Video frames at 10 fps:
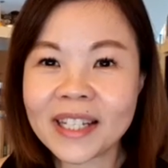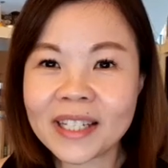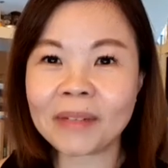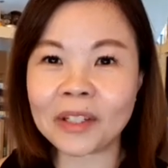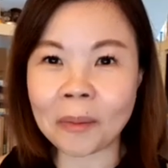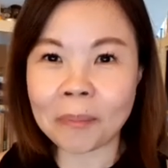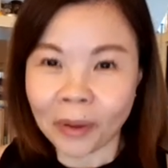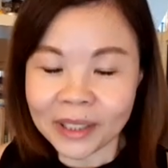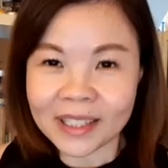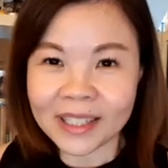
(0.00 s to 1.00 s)
up that your
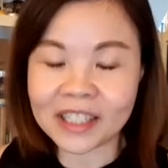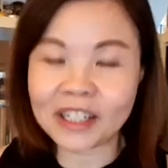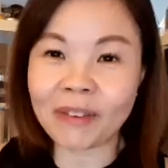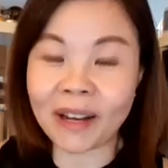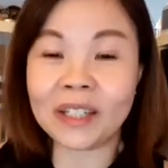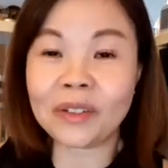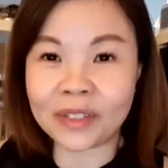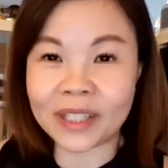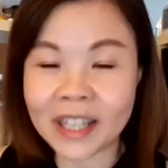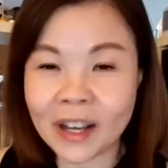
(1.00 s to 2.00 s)
body is actually fighting with
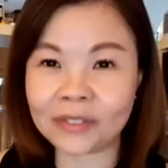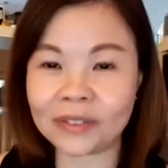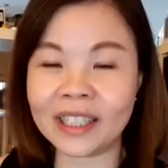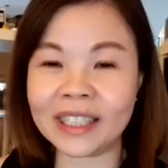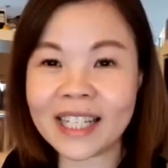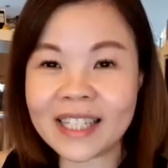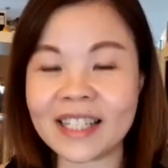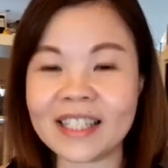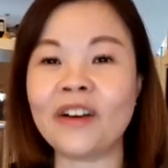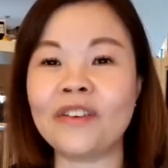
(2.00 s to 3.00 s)
itself, against
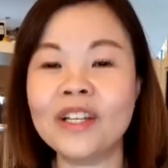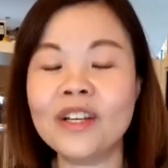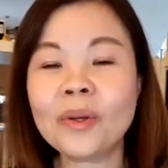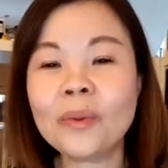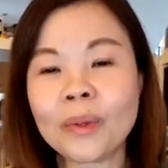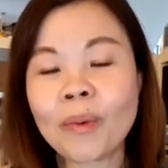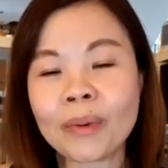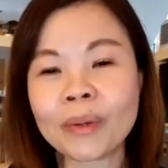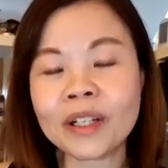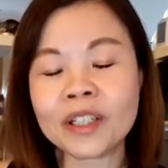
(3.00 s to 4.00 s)
itself. So what we
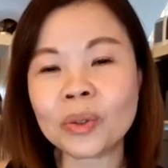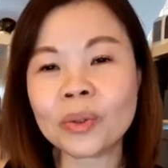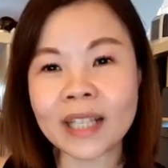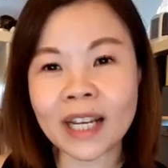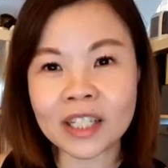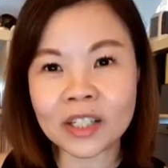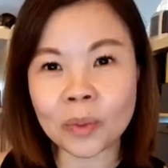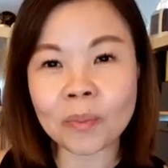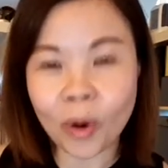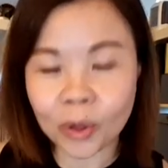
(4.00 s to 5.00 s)
want to do is actually to
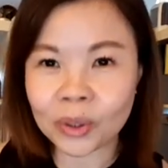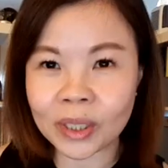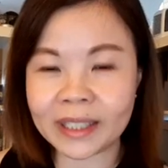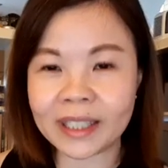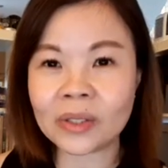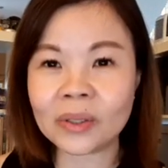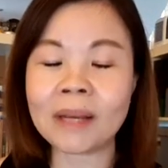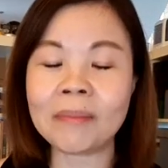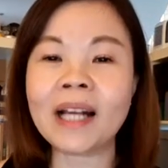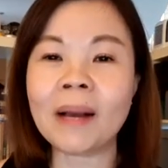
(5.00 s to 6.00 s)
modulate it so that it
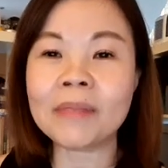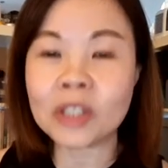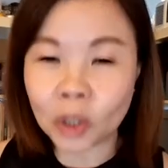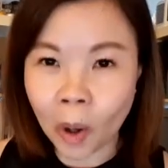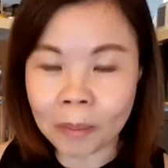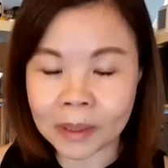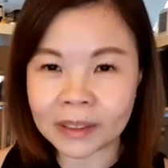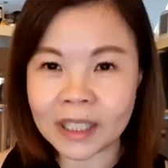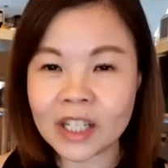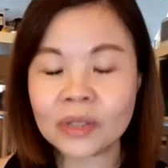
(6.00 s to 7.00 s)
becomes normal.
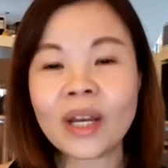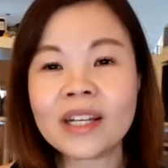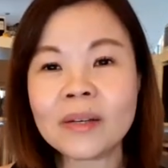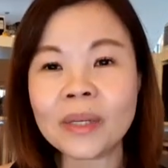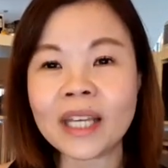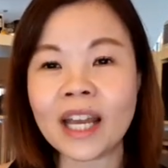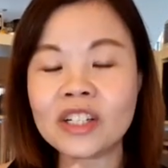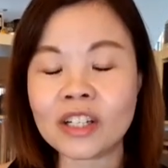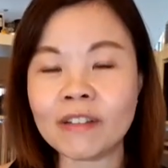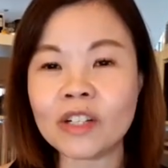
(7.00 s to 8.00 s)
So actually we can
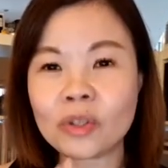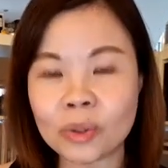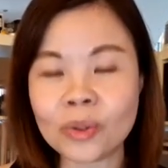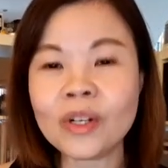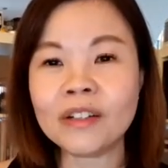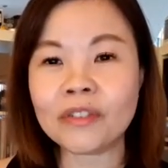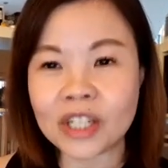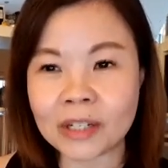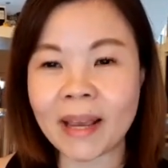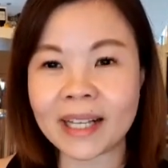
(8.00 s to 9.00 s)
achieve it through
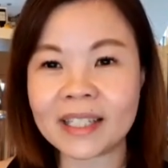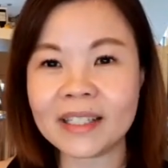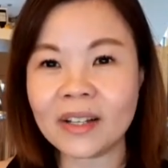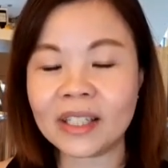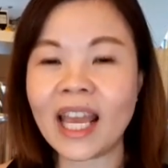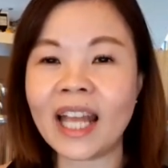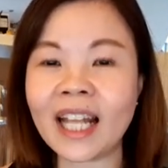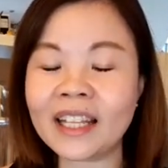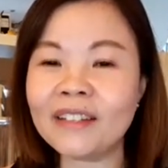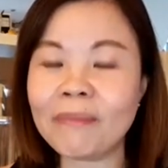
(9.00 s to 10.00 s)
Reishimax. Okay,
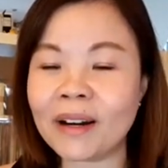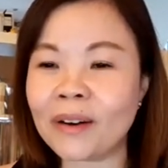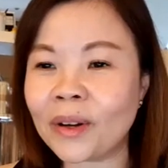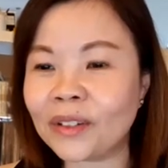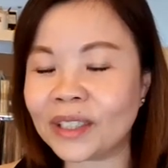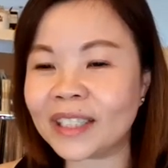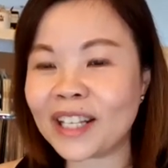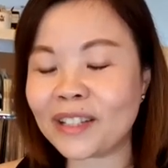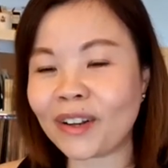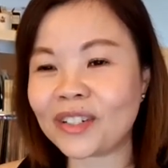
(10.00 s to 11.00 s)
another one of the nice
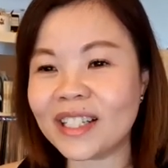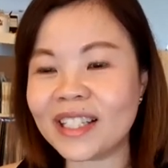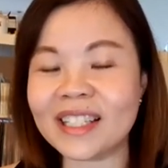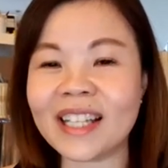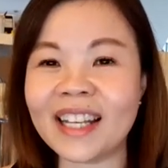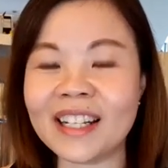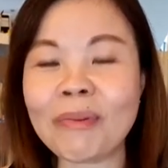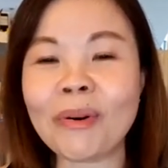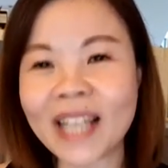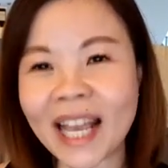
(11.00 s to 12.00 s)
functions is that it
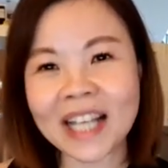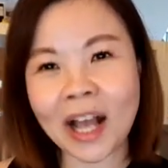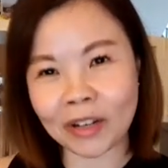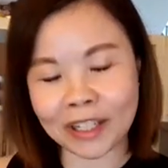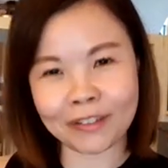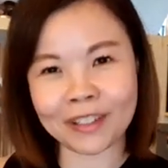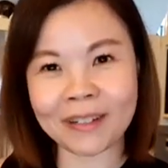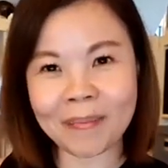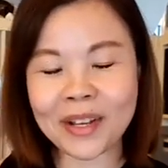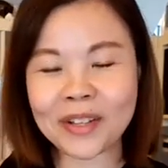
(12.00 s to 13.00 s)
protects our liver.
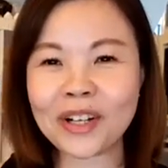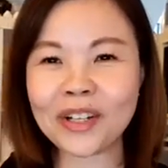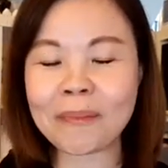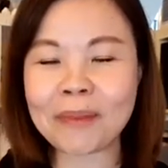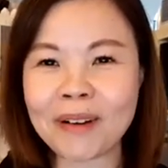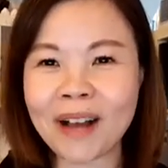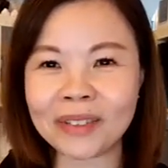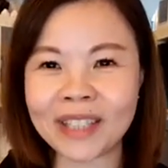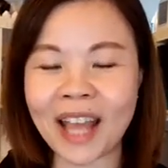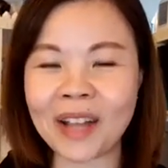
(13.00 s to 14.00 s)
So a lot of people out
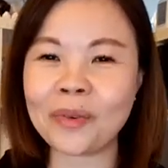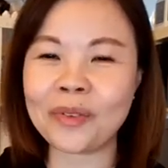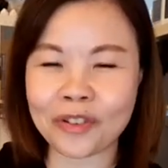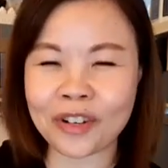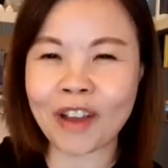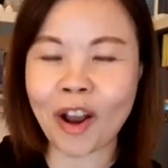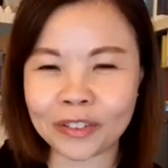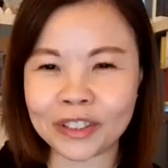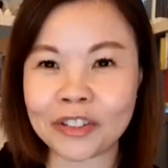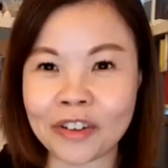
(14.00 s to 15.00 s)
there, I know we drink that
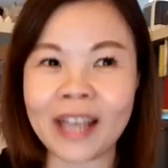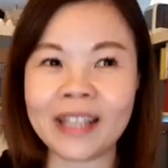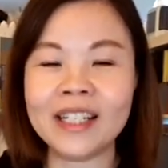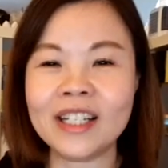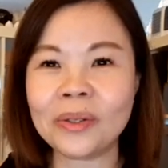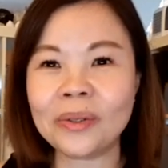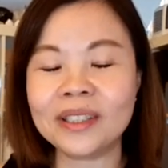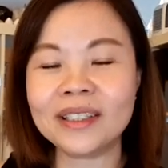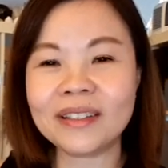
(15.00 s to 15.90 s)
often, right? So